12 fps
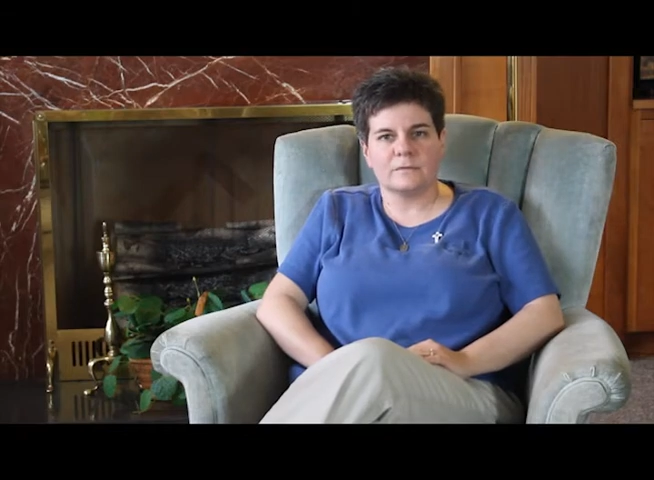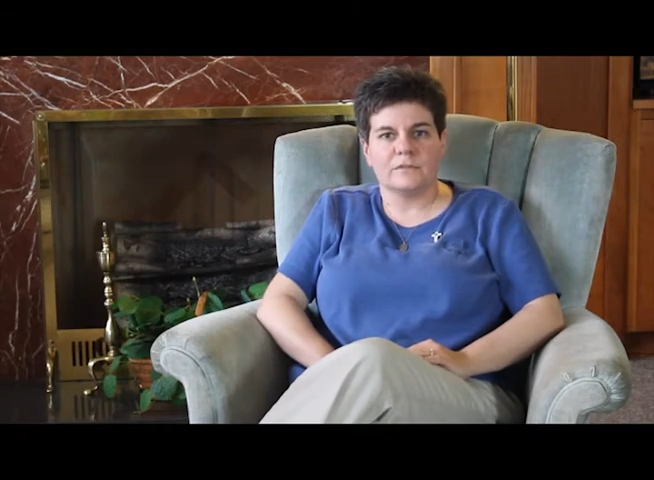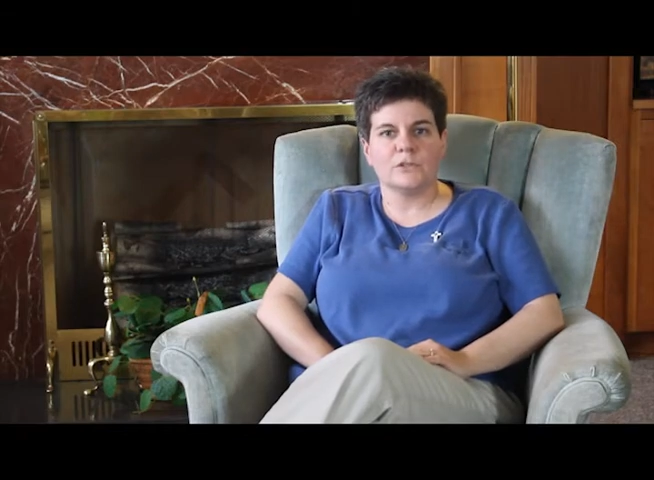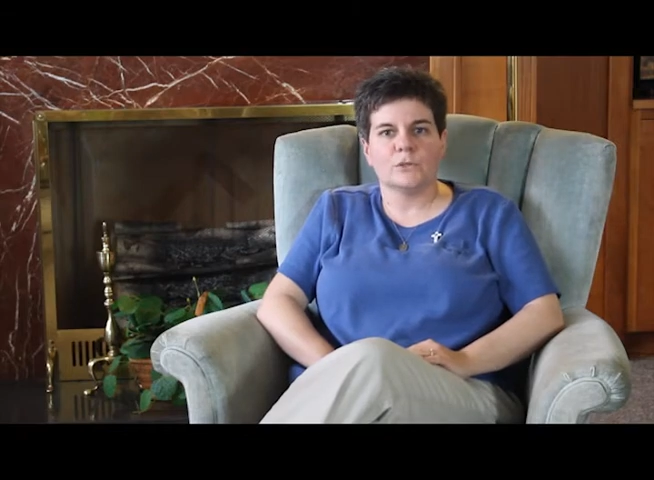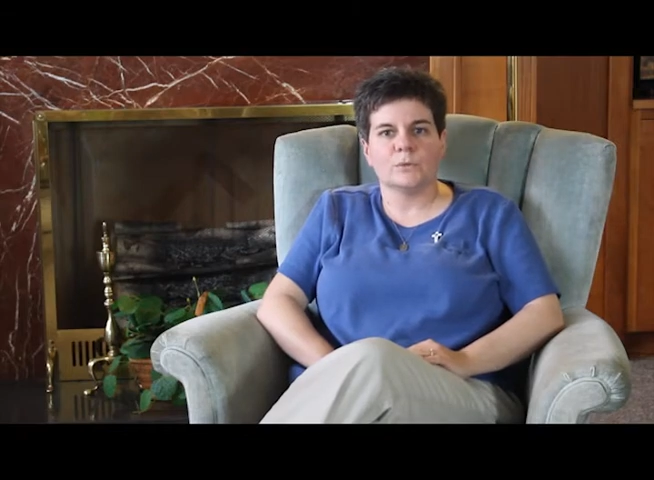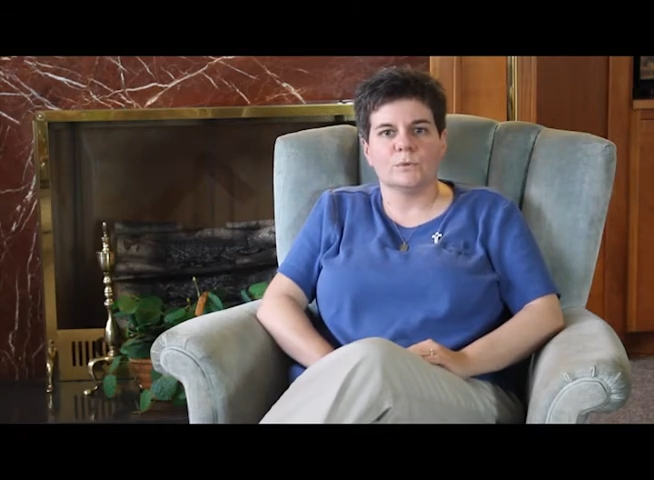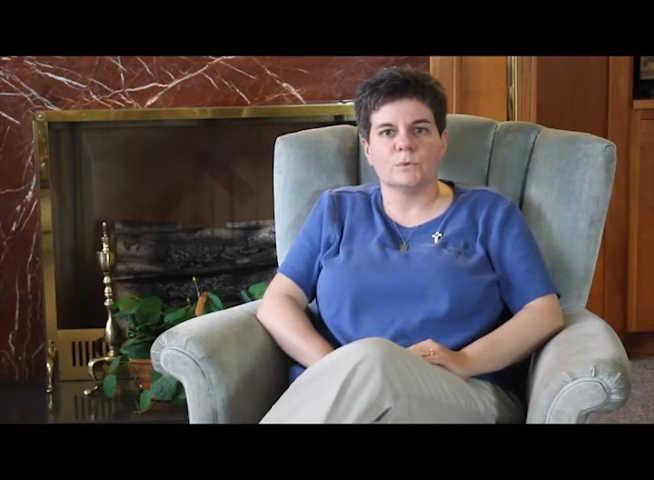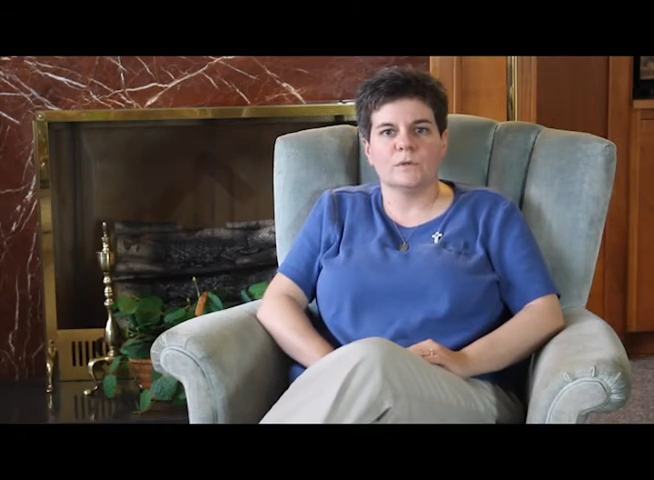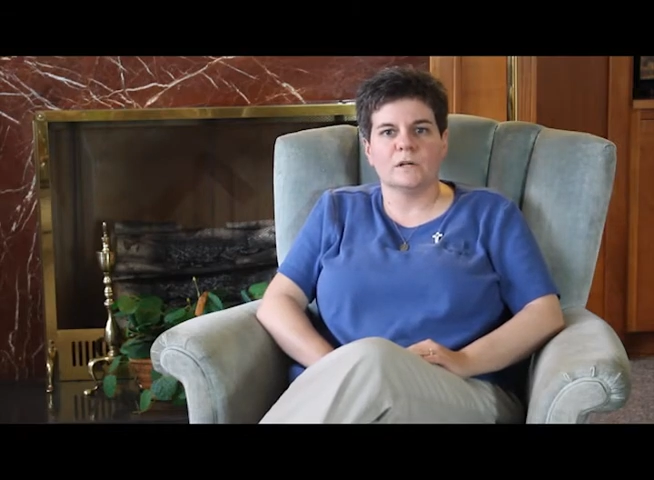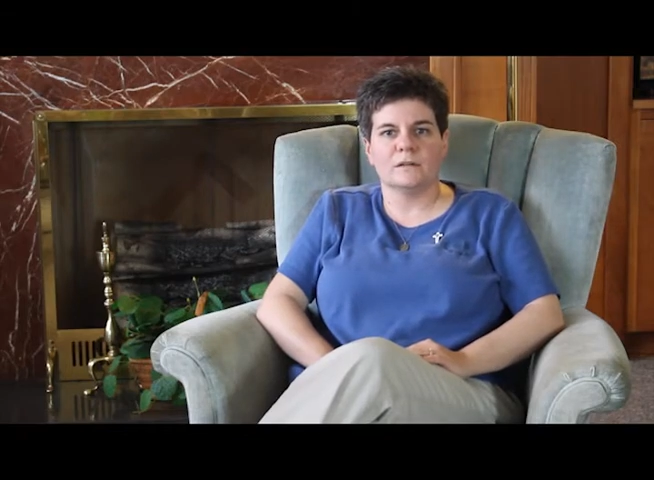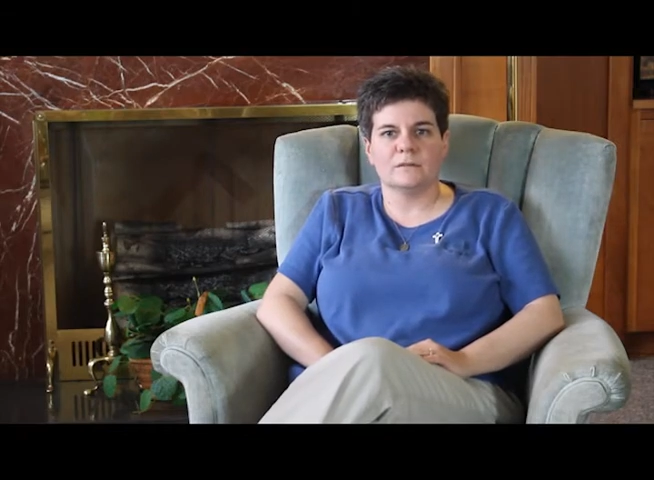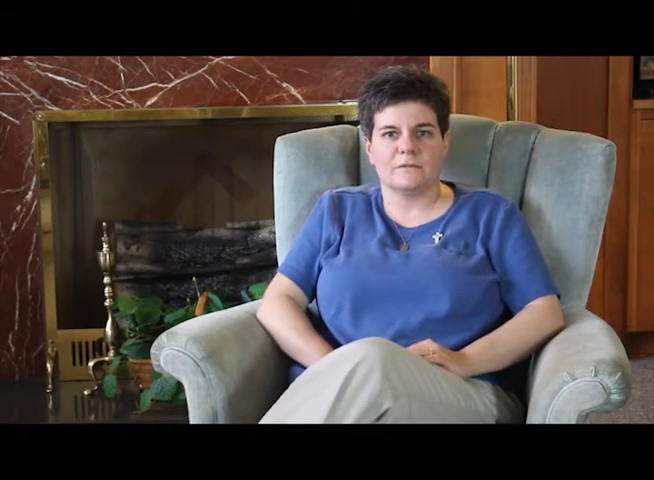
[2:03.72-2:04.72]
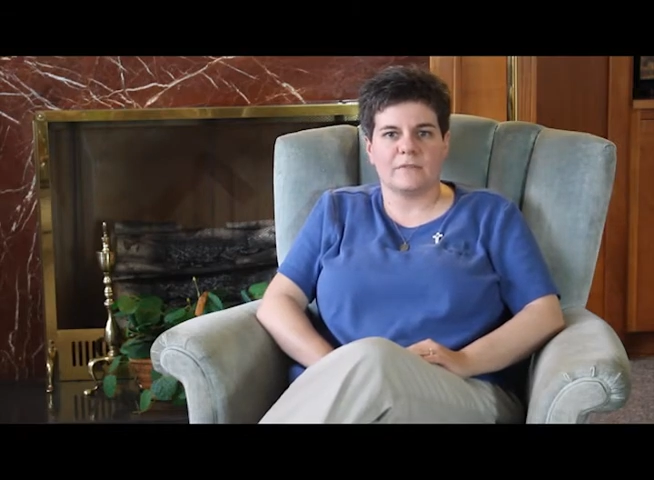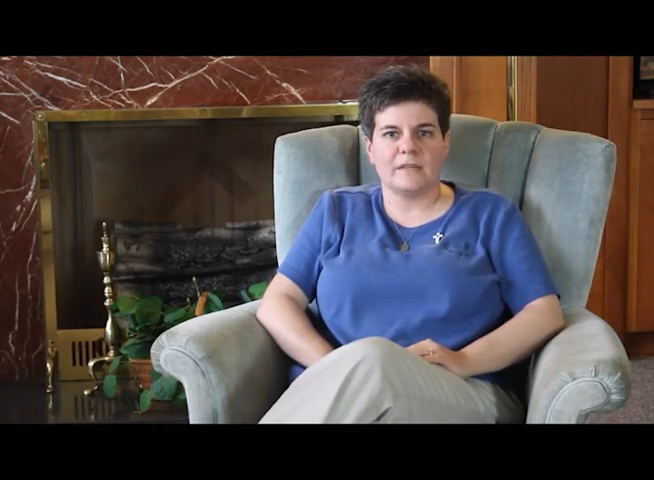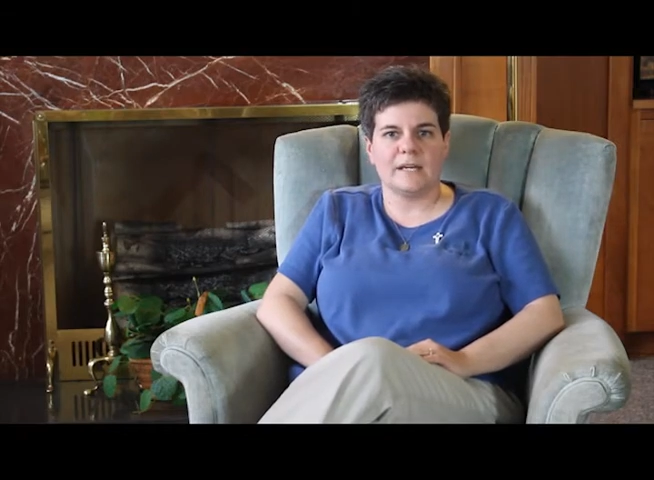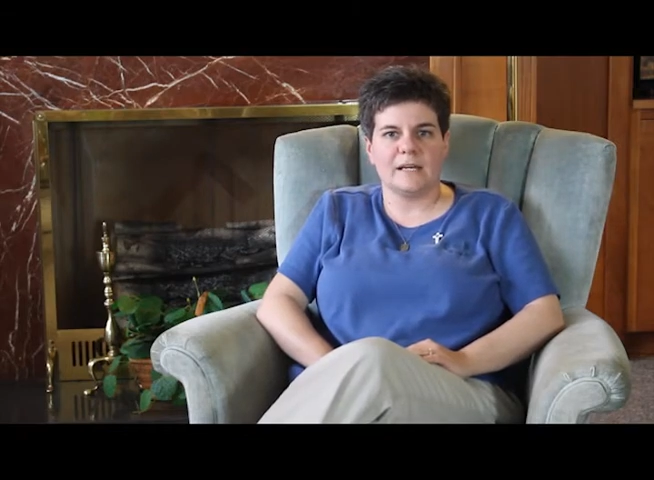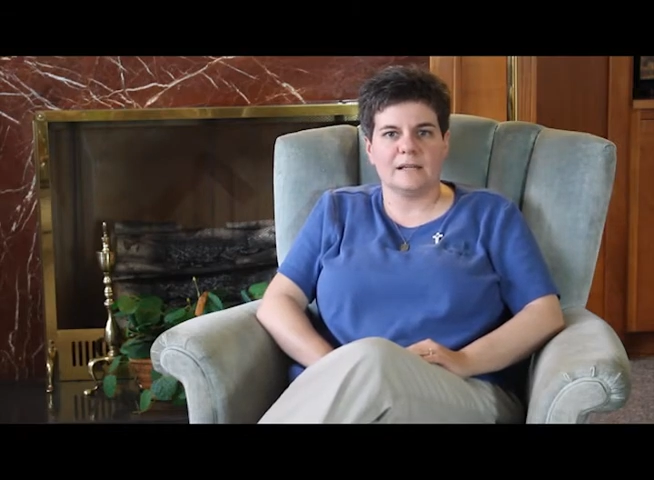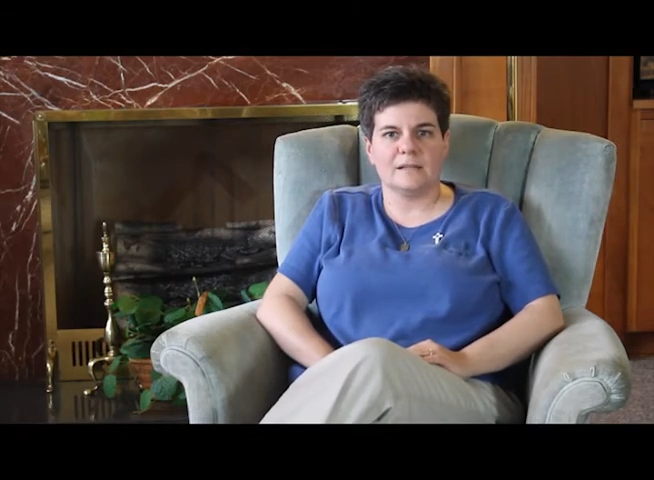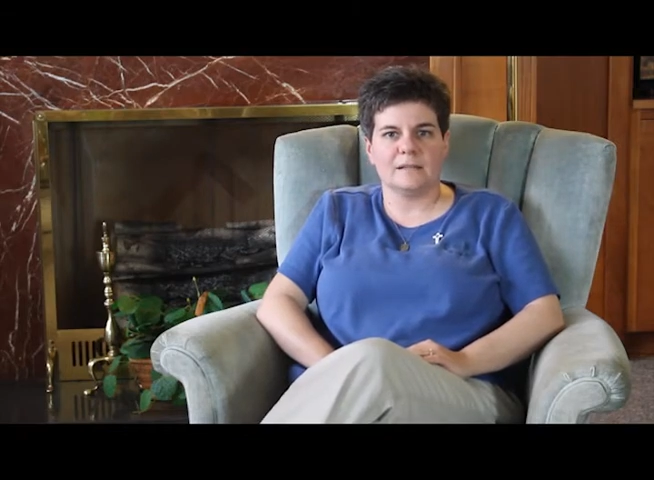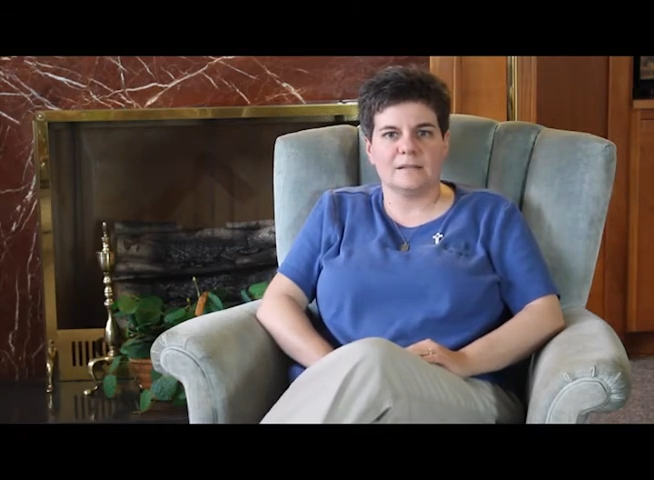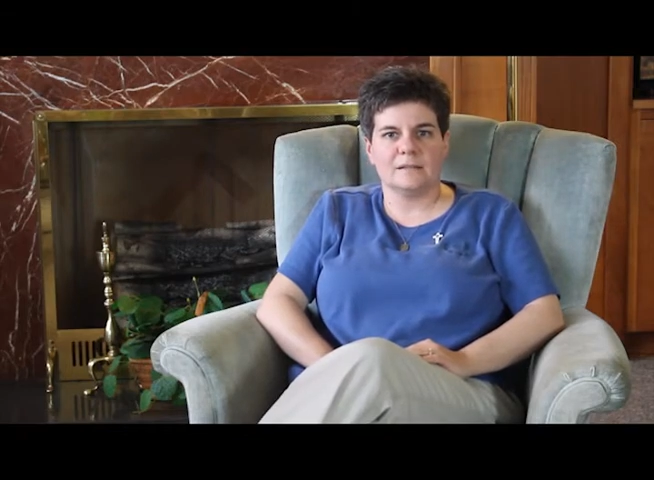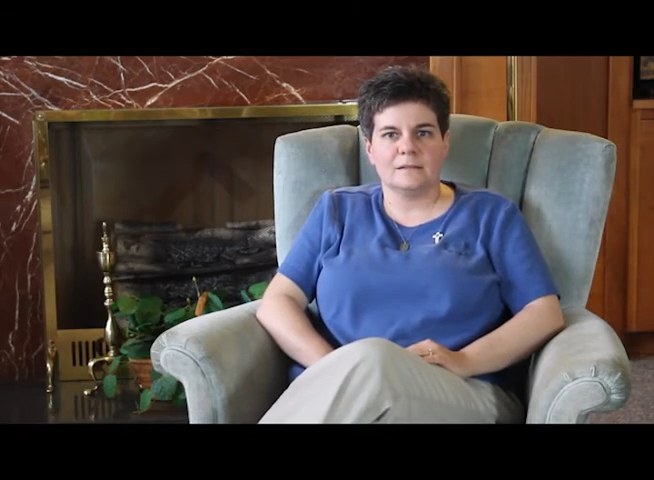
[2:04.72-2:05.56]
view of that,